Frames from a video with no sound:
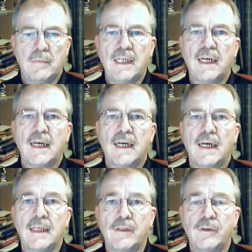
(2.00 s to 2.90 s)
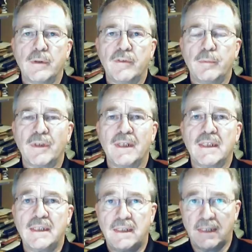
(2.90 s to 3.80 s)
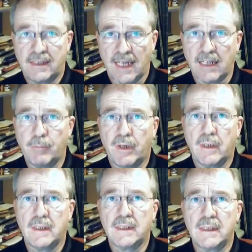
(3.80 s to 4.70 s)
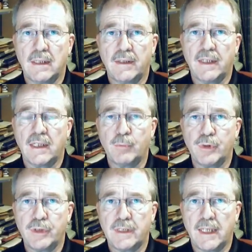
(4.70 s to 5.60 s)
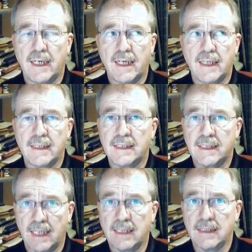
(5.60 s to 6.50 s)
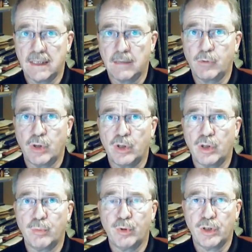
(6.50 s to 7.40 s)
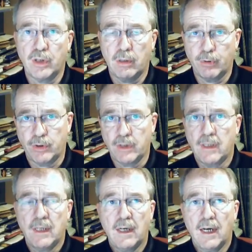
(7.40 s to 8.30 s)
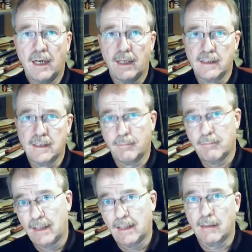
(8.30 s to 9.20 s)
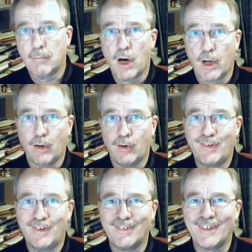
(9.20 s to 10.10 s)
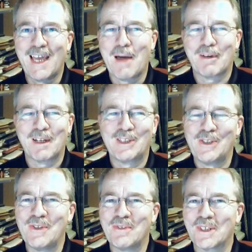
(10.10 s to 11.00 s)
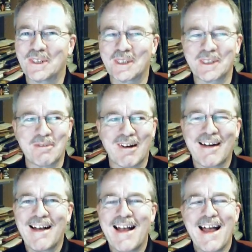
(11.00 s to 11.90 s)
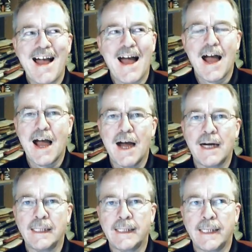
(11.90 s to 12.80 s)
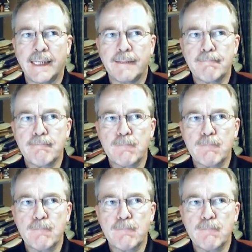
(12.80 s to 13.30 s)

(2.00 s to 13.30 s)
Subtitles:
Yeah, how you doing, everybody? This is the second part of this little thing about the skins that I'm talking about, and about this is my little model of the capitalist universe, as it were. And as